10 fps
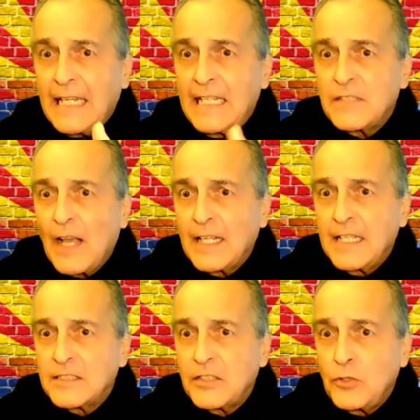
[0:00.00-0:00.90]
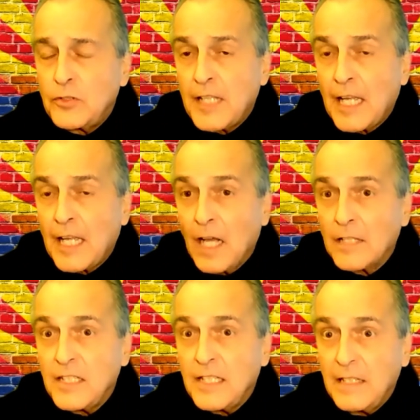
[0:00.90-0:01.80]
East Valley Institute of
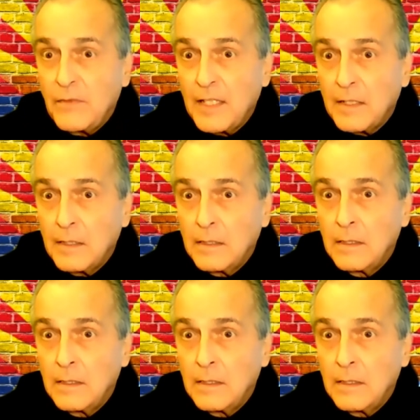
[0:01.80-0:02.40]
Technology, EVIT,